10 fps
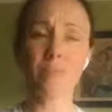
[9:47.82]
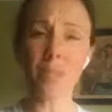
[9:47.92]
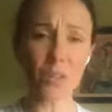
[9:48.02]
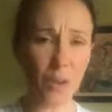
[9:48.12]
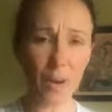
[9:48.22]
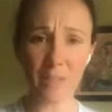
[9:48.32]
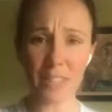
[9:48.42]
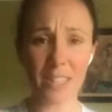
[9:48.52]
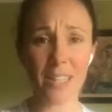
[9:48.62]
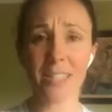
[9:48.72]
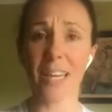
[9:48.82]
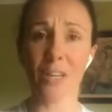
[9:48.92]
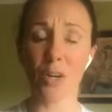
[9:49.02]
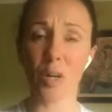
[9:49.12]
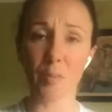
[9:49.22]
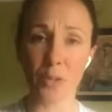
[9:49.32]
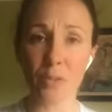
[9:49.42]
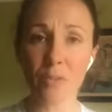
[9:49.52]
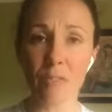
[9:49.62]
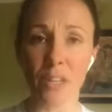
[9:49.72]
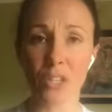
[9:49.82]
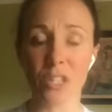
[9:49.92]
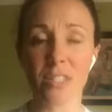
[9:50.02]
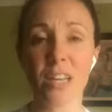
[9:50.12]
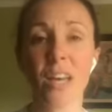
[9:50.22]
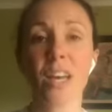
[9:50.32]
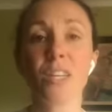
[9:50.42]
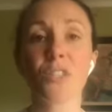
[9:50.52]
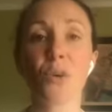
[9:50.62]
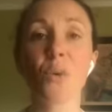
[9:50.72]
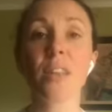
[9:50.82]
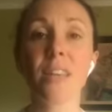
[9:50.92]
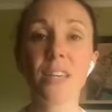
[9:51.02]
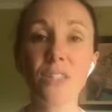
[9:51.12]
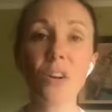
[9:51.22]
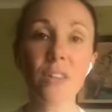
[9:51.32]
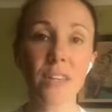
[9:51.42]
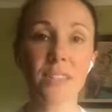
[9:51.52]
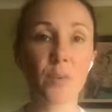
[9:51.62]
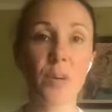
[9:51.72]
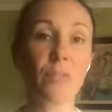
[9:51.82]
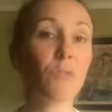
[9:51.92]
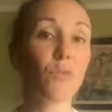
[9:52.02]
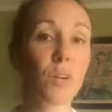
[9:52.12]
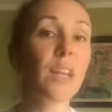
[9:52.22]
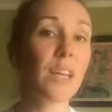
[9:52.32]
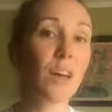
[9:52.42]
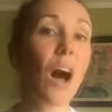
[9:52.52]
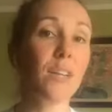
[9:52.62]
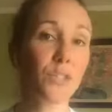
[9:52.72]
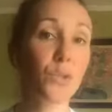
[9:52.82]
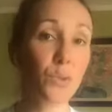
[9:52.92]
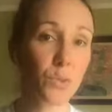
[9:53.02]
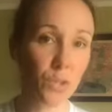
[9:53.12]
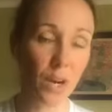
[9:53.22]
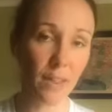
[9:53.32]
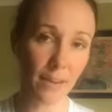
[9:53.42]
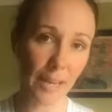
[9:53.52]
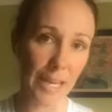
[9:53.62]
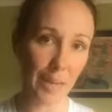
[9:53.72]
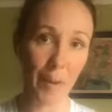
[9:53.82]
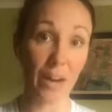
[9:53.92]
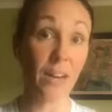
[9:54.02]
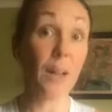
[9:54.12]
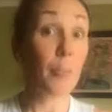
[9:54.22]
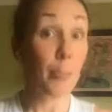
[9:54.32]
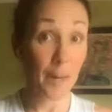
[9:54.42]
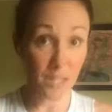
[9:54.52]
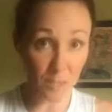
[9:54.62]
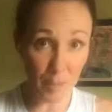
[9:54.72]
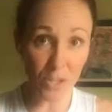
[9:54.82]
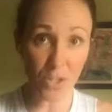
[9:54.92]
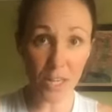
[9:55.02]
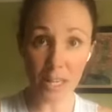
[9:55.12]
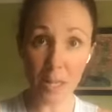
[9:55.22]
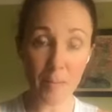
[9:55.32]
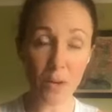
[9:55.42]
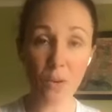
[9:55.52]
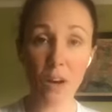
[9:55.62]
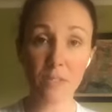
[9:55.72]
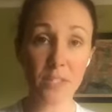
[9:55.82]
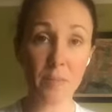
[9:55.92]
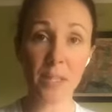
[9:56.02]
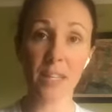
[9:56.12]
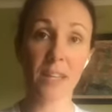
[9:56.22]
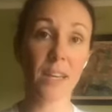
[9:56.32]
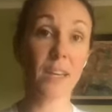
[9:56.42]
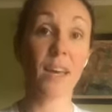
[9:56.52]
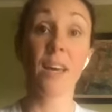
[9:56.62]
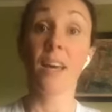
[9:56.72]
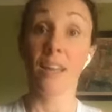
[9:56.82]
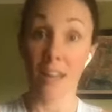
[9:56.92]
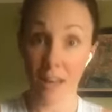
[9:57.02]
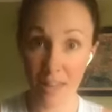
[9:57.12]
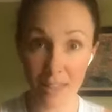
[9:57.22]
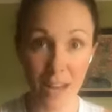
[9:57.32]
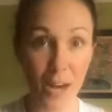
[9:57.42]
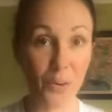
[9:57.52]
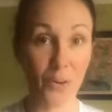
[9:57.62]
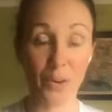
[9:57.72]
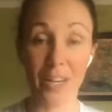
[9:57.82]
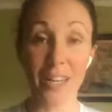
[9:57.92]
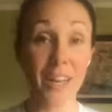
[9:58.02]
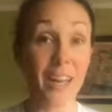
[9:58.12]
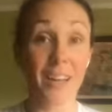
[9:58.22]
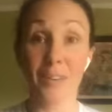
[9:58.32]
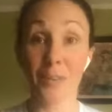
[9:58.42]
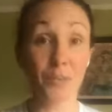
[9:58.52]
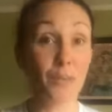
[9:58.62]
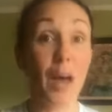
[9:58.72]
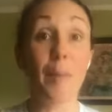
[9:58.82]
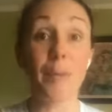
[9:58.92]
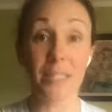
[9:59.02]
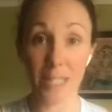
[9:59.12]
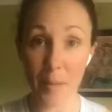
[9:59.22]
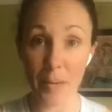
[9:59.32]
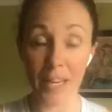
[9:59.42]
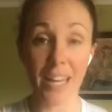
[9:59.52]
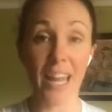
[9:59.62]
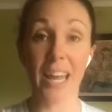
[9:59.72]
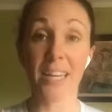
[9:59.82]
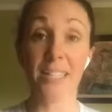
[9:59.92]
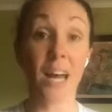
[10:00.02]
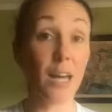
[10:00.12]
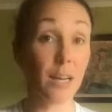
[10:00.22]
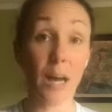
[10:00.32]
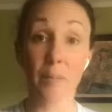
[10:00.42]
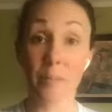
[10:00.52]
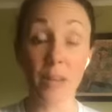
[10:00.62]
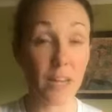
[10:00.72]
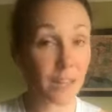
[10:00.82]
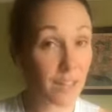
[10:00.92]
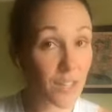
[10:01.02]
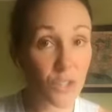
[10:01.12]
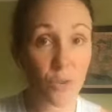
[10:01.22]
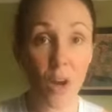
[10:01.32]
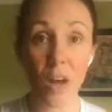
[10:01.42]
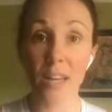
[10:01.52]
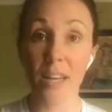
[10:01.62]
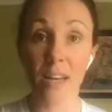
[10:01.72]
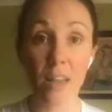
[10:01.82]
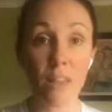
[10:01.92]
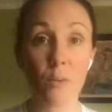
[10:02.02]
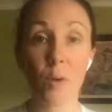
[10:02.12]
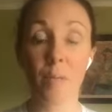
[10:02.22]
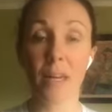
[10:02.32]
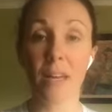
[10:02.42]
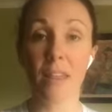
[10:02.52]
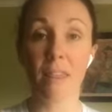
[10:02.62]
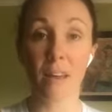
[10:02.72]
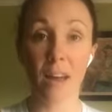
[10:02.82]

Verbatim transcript: You help facilitate your immune functions. So these are things that we've really got to start thinking about, especially in the middle of something like a thyroid epidemic. And I, I'm, I kid you not, in the women that